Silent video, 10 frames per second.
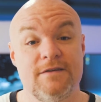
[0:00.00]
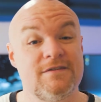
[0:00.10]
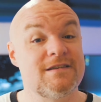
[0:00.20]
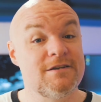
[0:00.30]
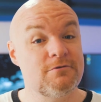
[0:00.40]
If
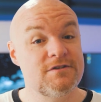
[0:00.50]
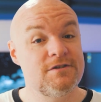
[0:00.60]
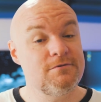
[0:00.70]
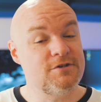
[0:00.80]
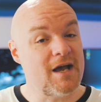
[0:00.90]
this interests
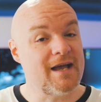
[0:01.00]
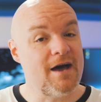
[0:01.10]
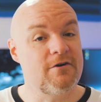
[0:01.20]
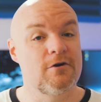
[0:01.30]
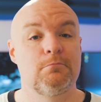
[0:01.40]
you, check
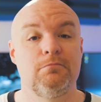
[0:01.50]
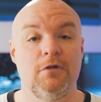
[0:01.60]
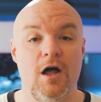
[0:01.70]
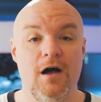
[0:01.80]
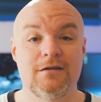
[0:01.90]
out her
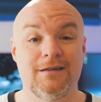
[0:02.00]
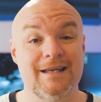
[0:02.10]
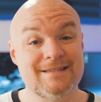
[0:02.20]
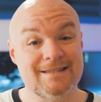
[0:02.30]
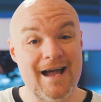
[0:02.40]
blog,
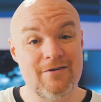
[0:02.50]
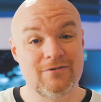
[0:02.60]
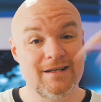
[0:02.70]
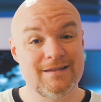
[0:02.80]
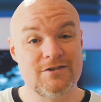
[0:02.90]
links
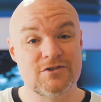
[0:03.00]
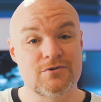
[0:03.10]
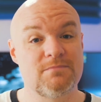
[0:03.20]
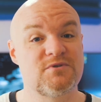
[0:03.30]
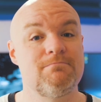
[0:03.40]
down in the
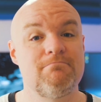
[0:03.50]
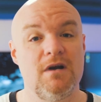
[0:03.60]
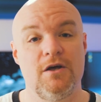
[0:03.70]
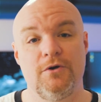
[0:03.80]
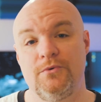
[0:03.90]
description
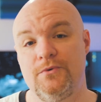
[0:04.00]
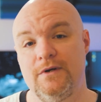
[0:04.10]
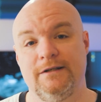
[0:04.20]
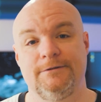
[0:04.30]
below.